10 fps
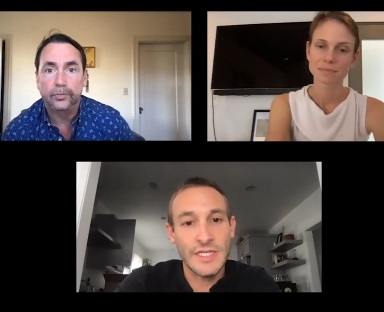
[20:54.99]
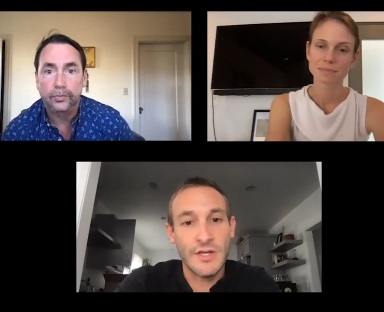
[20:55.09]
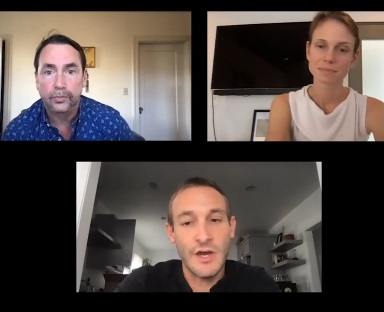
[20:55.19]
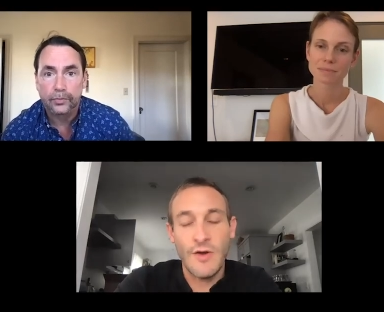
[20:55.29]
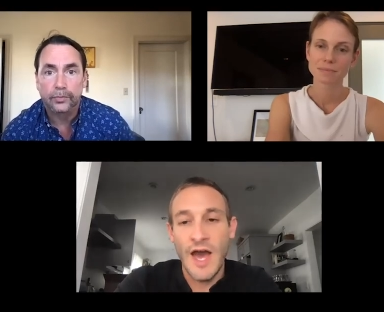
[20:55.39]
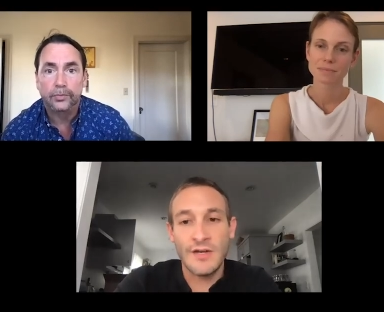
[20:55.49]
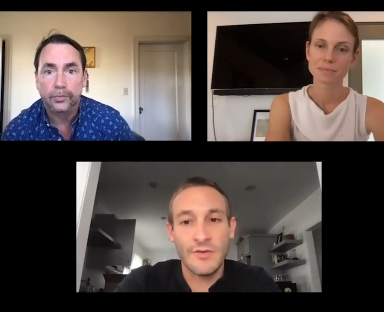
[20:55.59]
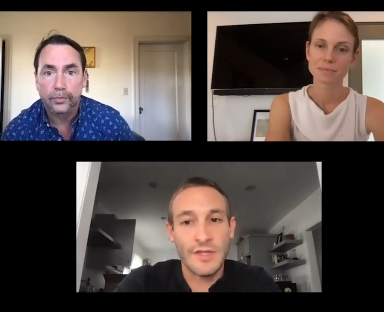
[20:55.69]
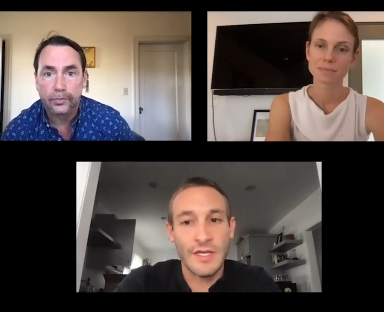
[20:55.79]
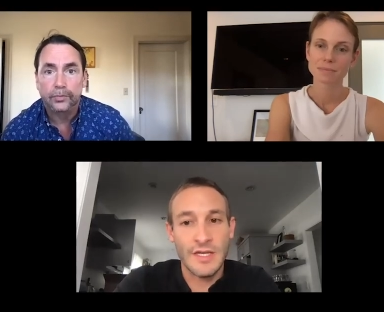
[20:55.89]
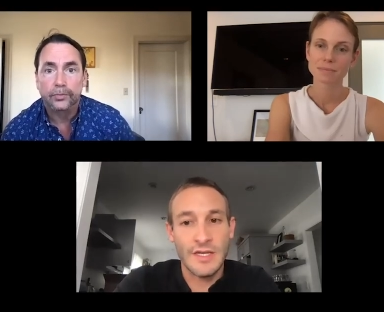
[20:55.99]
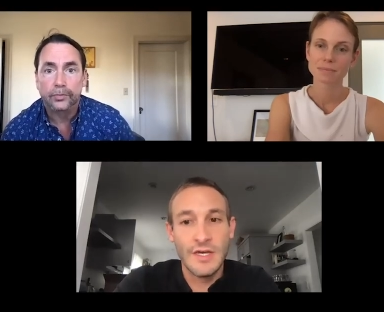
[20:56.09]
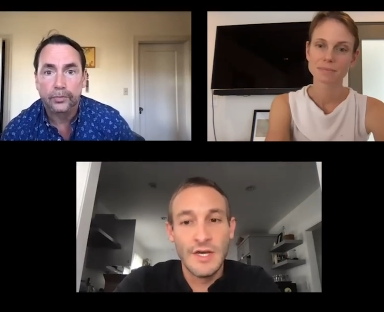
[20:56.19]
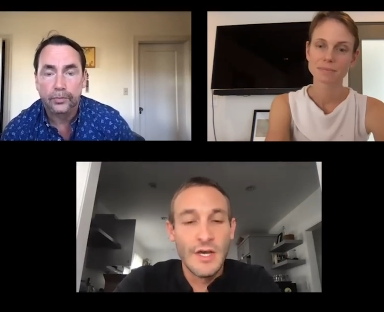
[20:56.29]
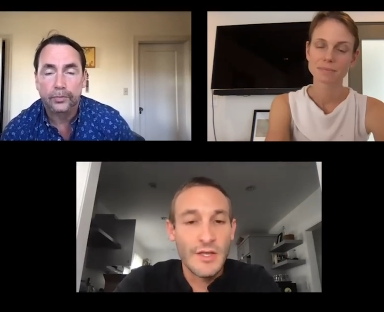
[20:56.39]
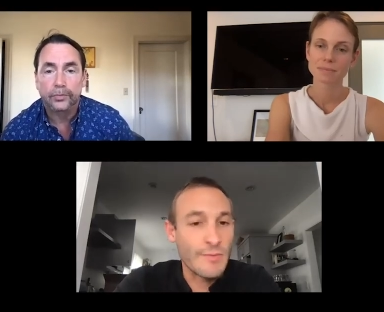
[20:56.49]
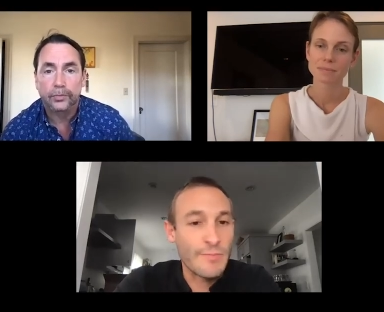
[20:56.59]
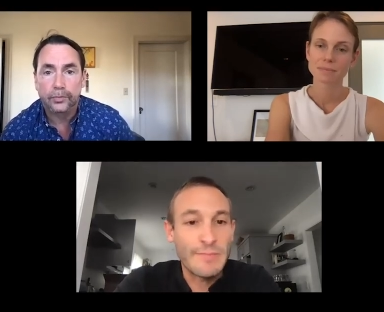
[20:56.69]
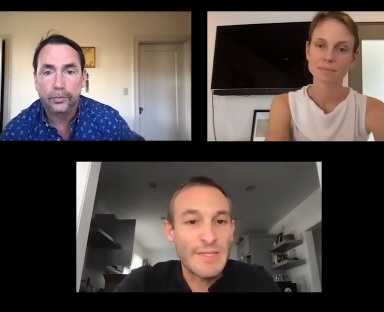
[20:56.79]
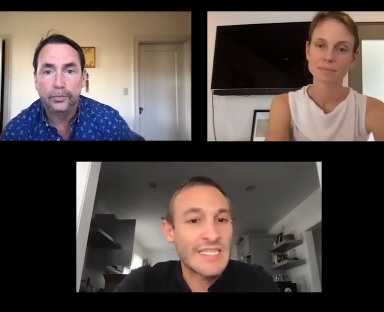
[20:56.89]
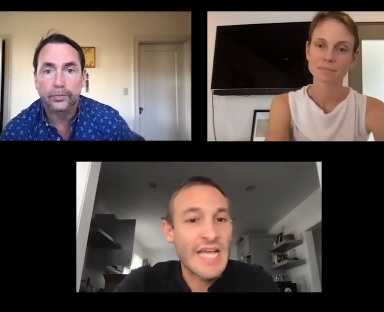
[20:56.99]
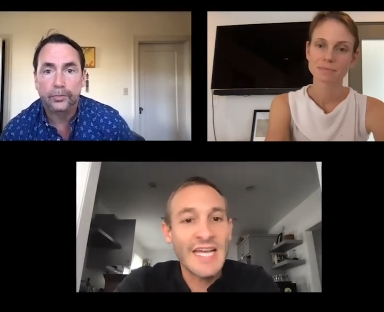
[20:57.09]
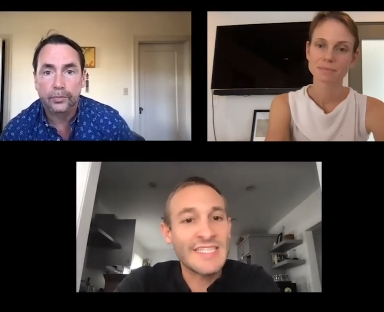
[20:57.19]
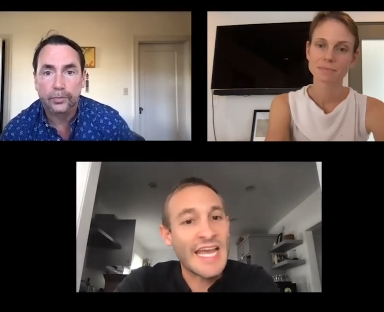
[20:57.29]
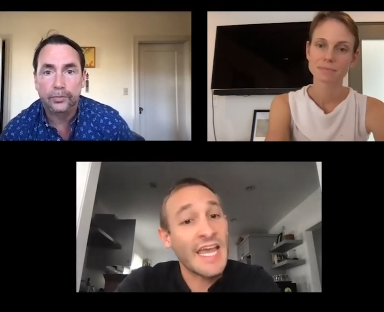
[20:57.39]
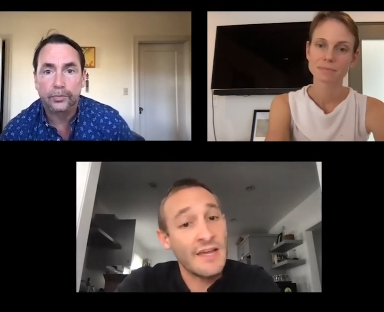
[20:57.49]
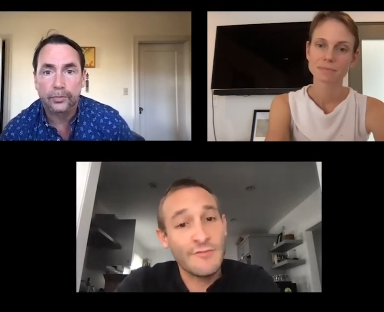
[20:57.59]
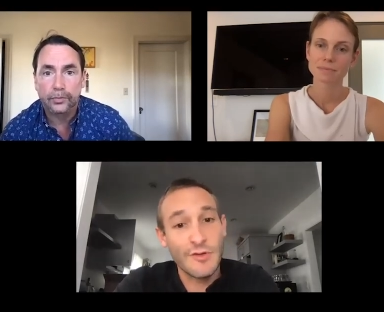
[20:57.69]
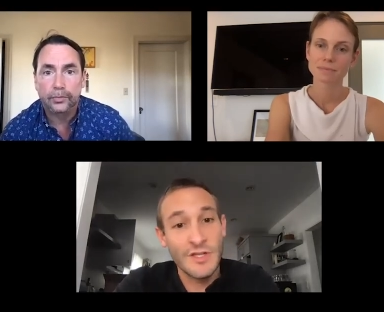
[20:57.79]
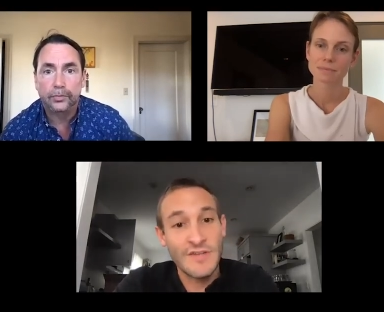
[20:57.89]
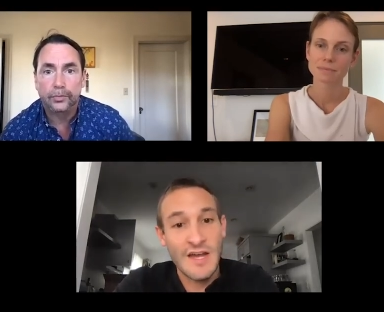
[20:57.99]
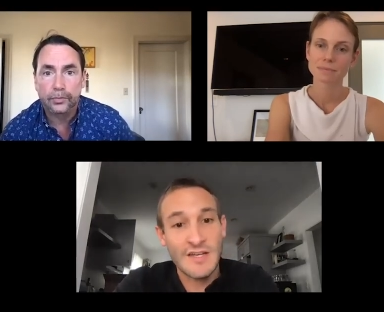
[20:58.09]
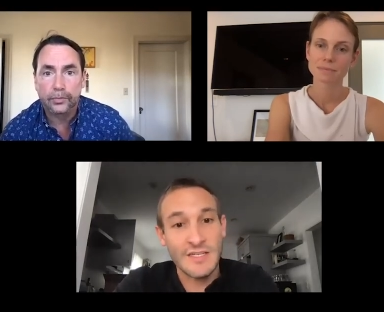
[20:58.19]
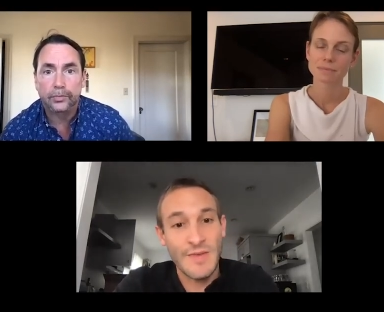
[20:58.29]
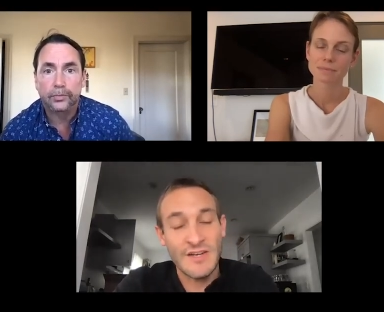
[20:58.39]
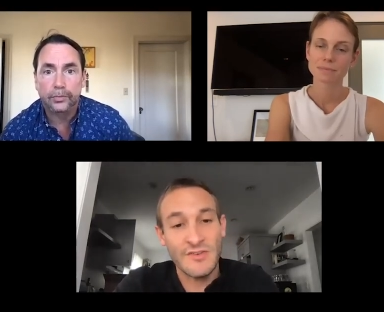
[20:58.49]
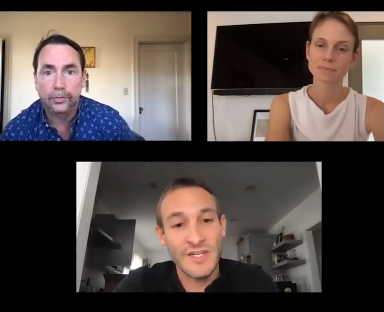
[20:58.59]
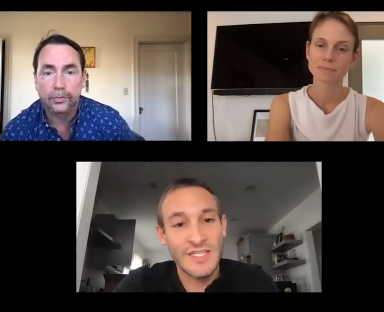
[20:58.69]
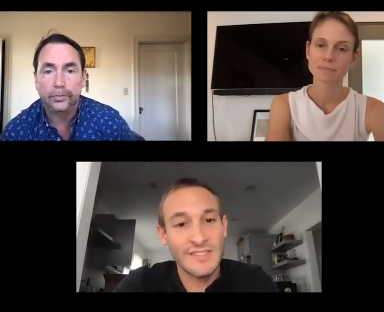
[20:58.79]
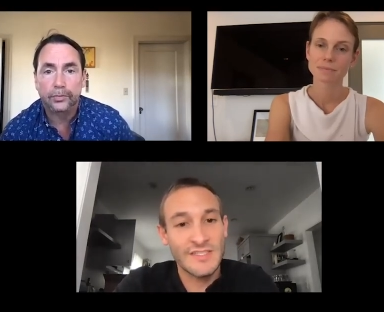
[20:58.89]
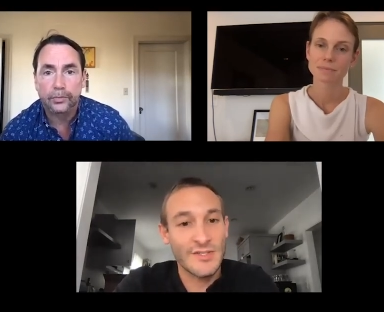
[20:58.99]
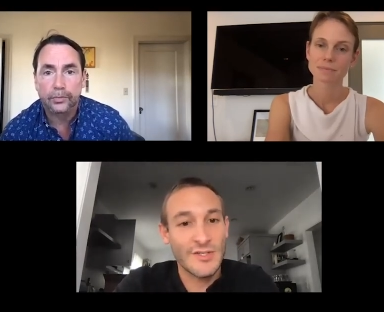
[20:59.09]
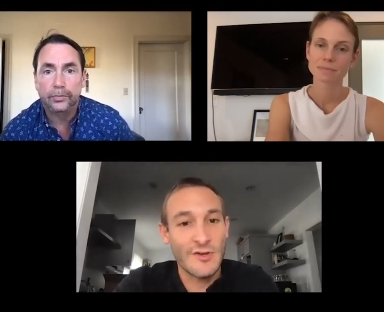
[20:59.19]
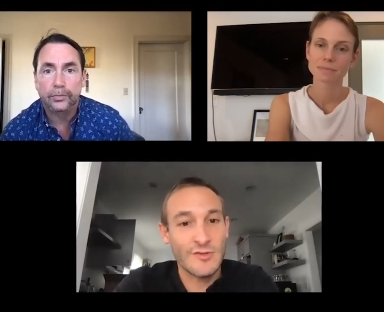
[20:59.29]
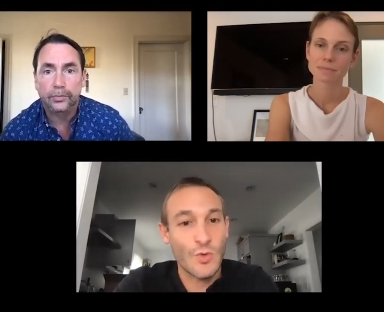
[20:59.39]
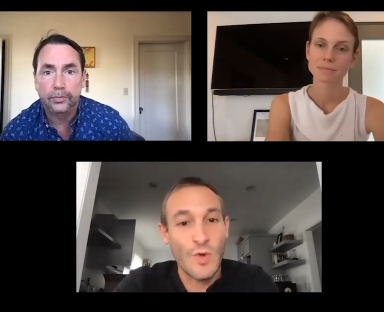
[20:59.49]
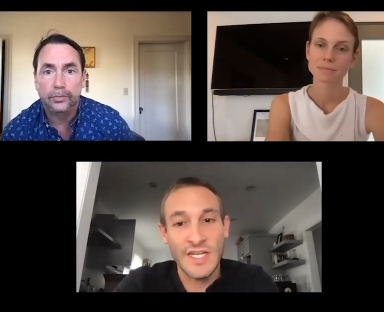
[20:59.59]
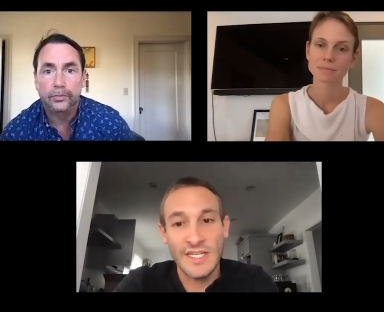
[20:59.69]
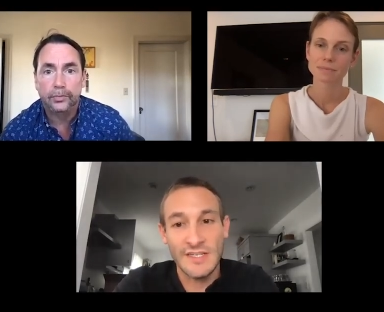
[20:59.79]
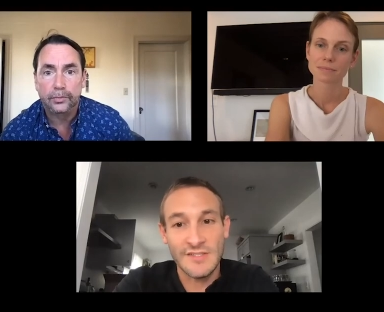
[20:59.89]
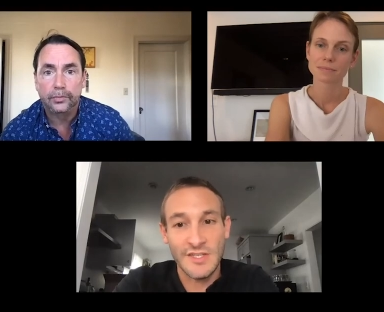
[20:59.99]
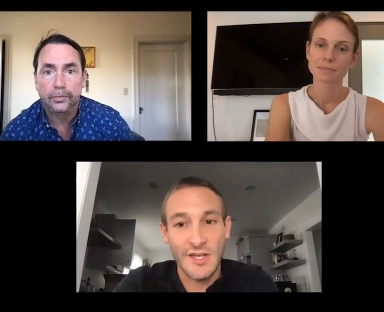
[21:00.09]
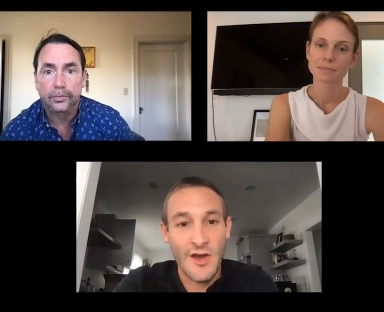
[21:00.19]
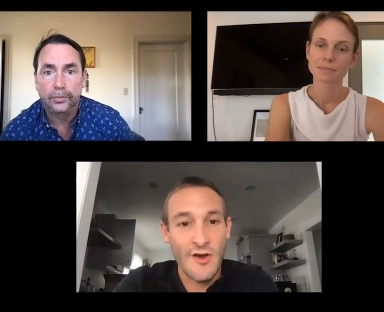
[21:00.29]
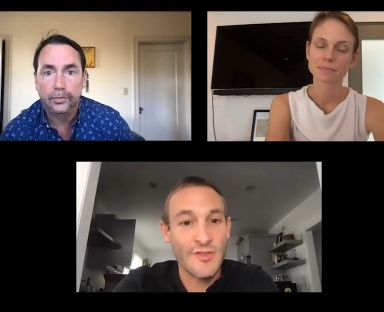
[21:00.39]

Speaker 1: you know I don't think but besides a handful of documentaries you know 20 years ago